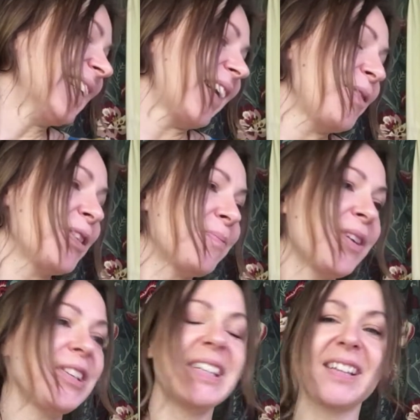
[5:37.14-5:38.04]
The
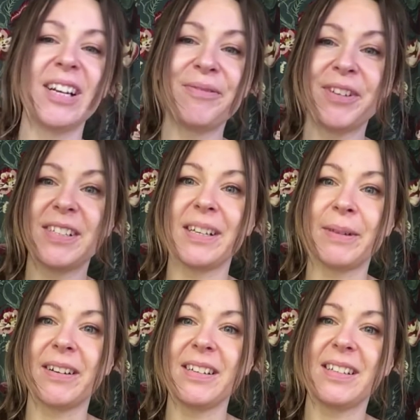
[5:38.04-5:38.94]
only thing I'm fussy
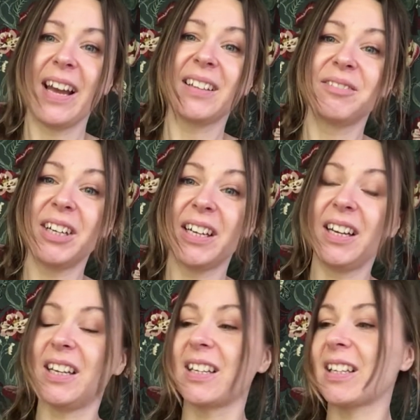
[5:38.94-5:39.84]
about is getting the right
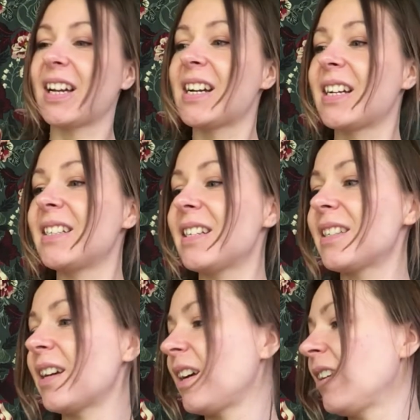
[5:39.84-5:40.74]
colour, and
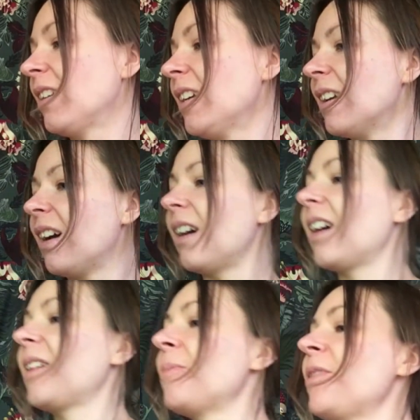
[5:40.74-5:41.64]
so
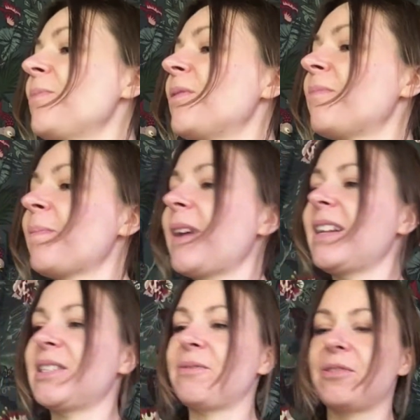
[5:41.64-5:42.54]
at the moment my
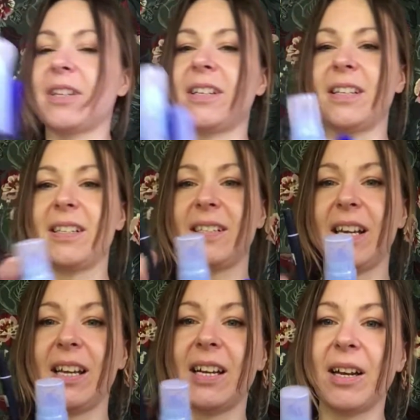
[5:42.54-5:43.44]
pens are organised
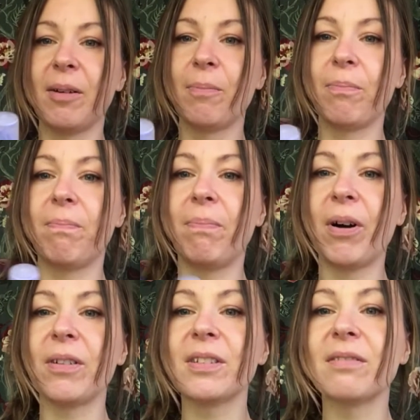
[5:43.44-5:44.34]
in
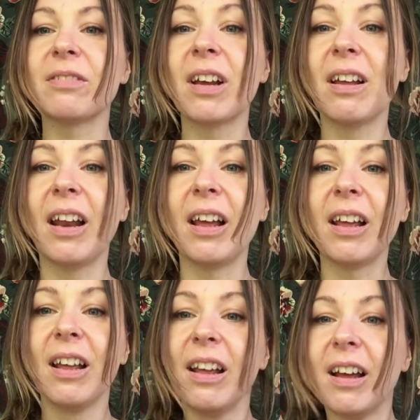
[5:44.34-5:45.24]
pots of colour,
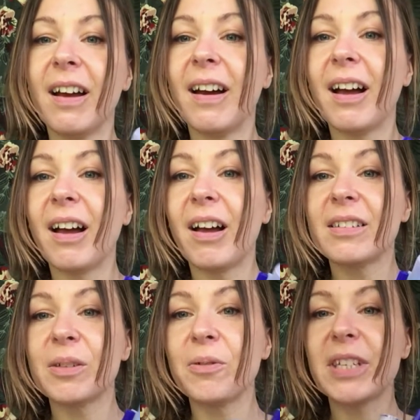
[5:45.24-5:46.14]

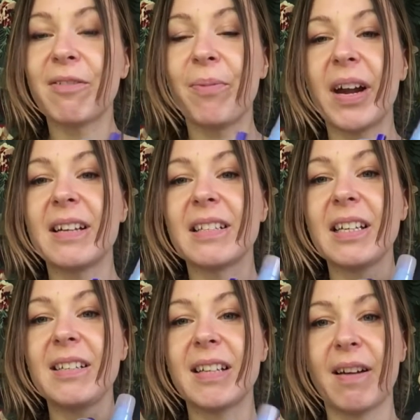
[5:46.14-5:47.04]
so all the different brands. I
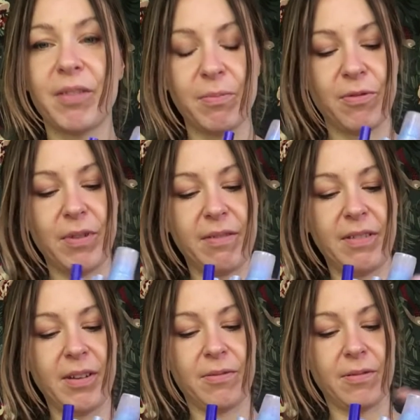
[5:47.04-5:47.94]
used to have them all
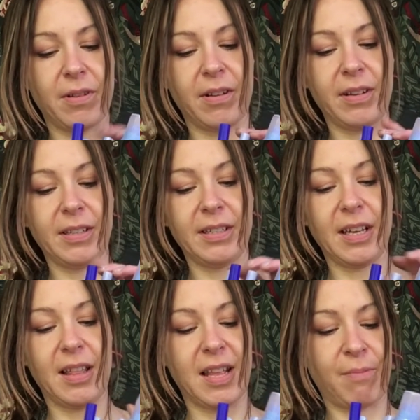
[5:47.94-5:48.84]
lovely organised
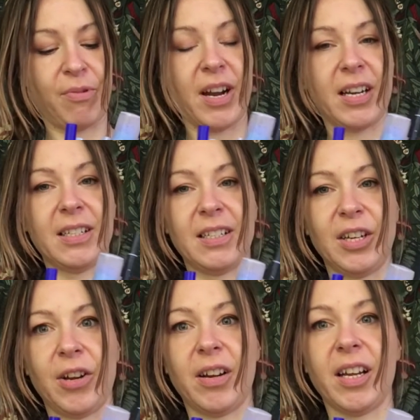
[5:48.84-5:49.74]
in their brands,
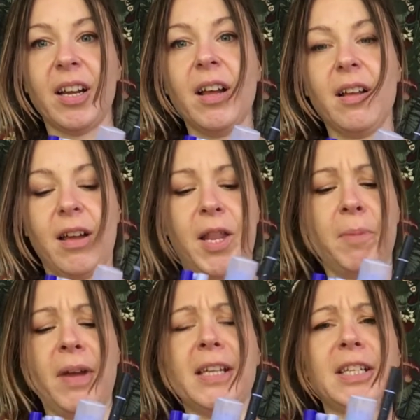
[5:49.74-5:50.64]
you know, like an
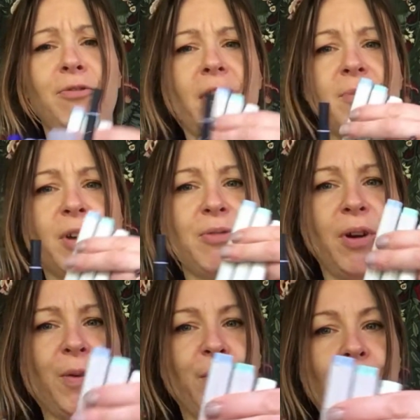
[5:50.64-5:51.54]
amazing rainbow
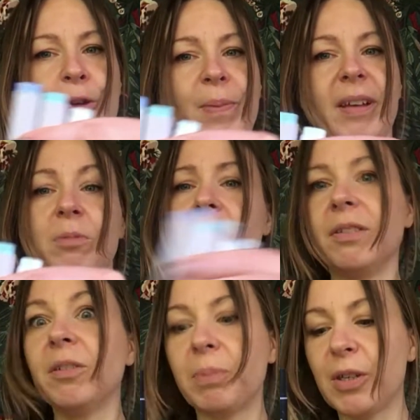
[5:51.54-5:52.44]
row of Copics which
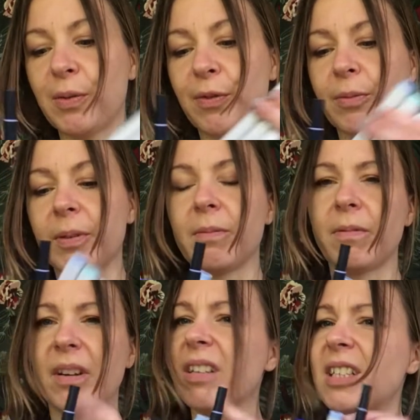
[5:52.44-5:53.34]
look beautiful, but
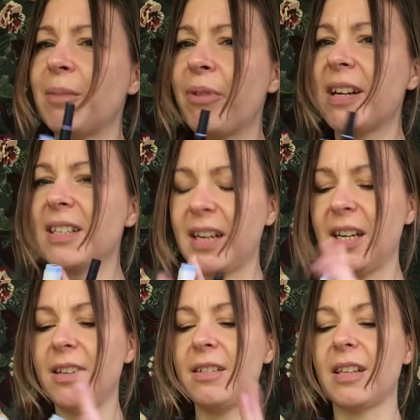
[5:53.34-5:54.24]
actually
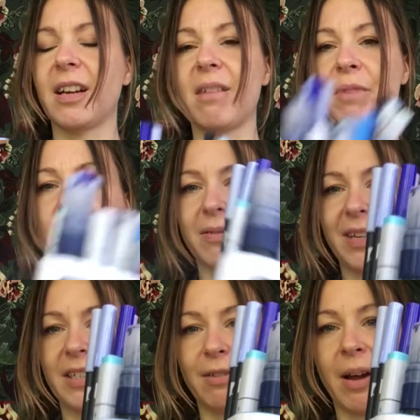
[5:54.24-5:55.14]
practically using I much
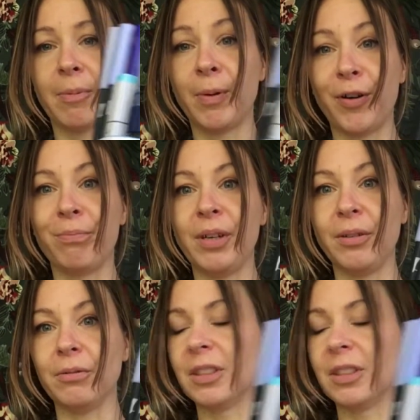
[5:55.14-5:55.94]
prefer to grab a pot of blues.